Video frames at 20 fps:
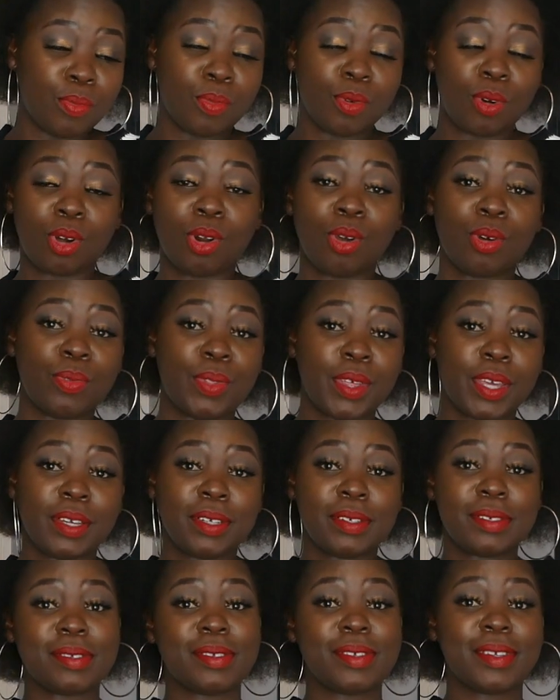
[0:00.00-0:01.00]

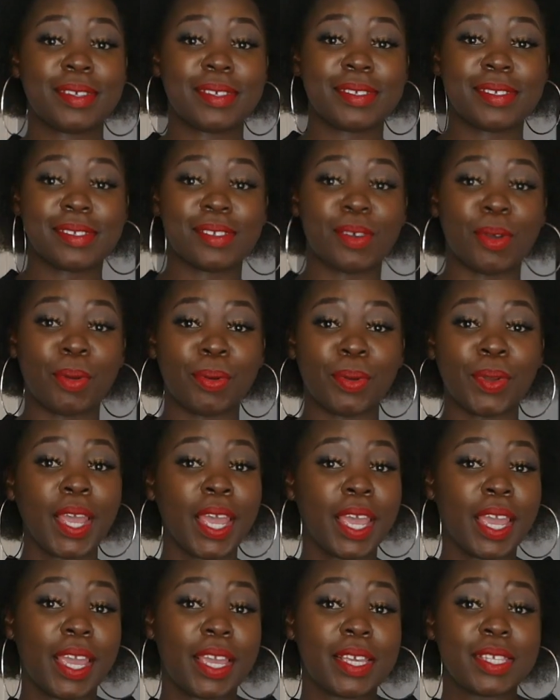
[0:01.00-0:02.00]
clothing. So
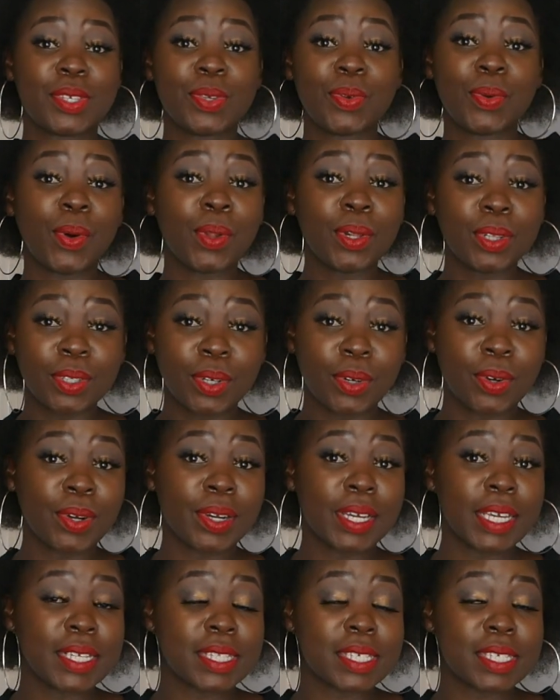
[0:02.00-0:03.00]
as you all know,
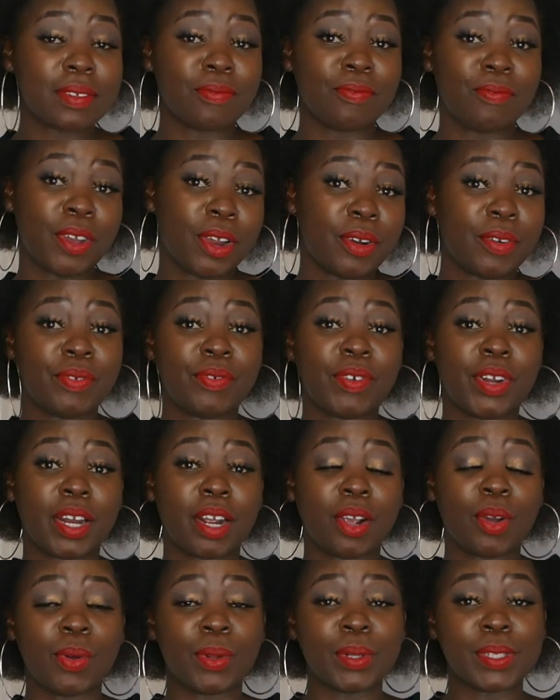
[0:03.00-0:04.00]
it's very
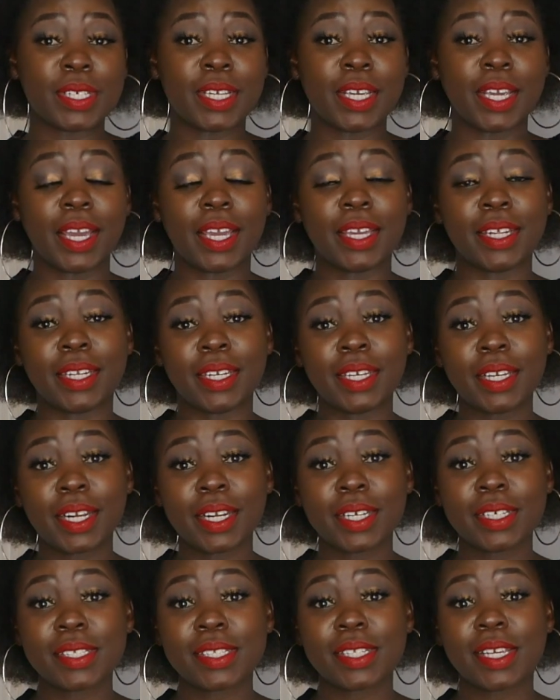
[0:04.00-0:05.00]
cold here in
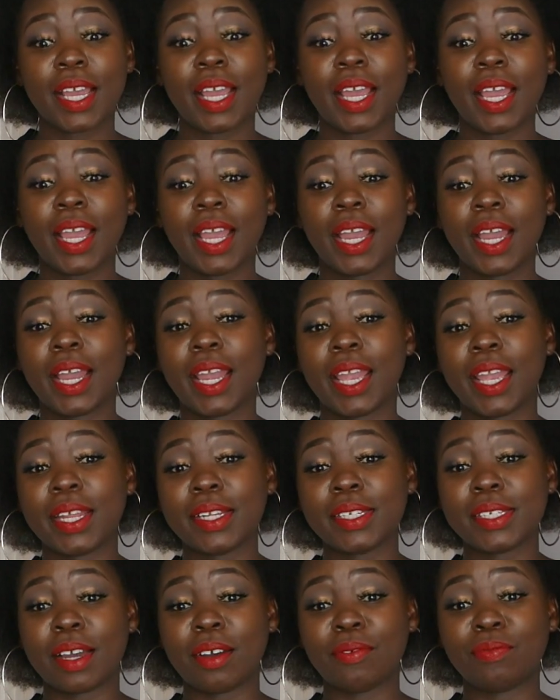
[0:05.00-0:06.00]
England,
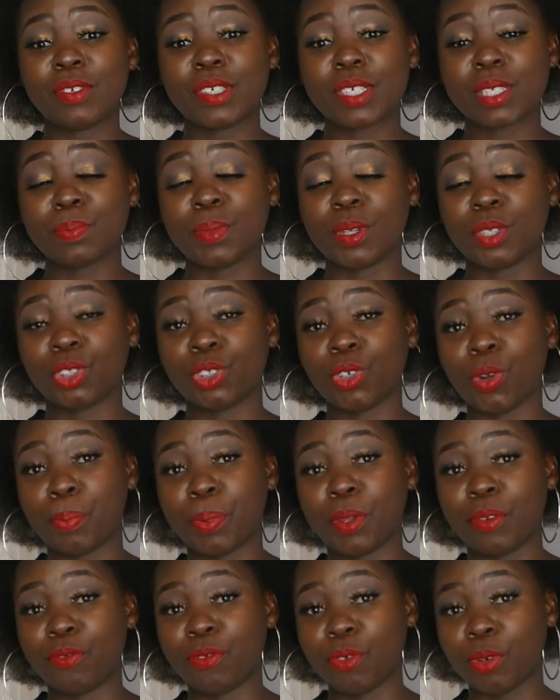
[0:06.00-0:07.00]
and I've just been
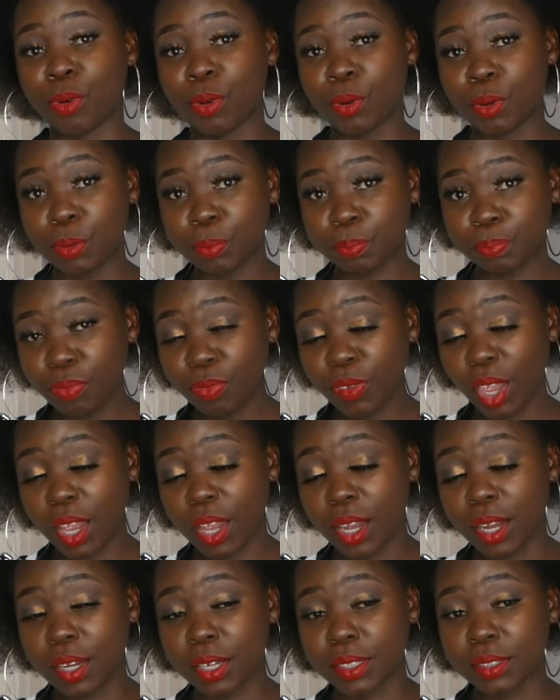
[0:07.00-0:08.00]
shopping for
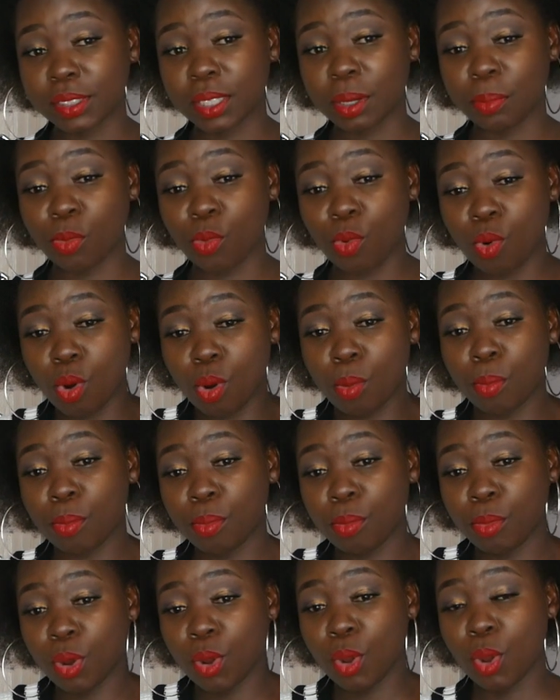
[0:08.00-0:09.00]
some
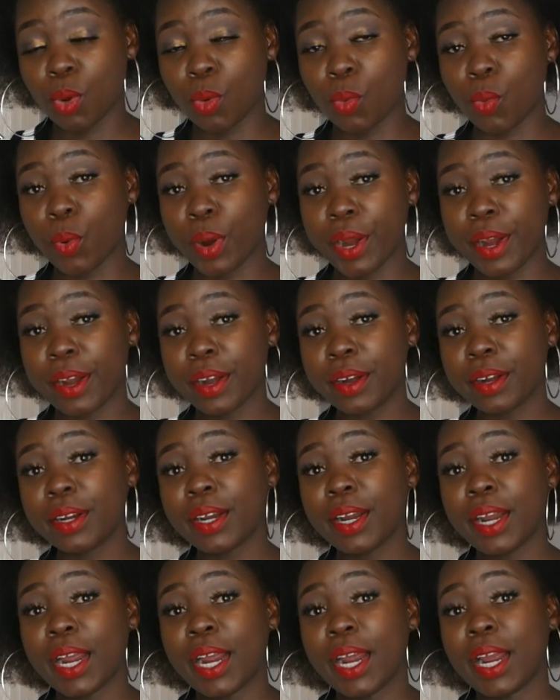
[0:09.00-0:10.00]
warm wear,
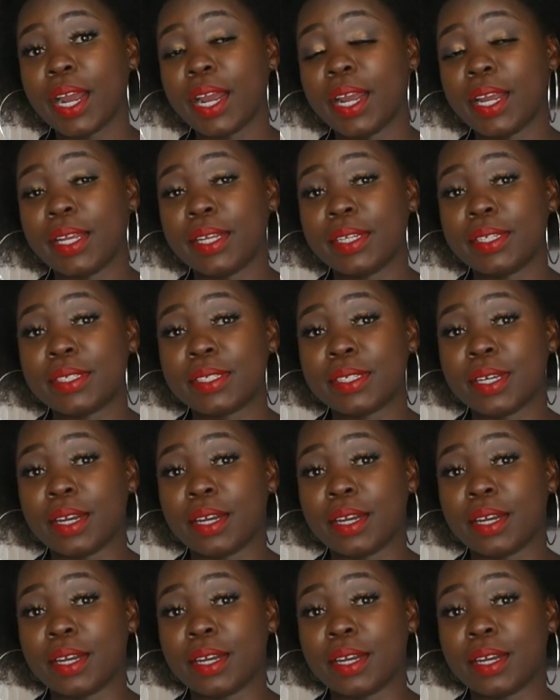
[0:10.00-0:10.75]
and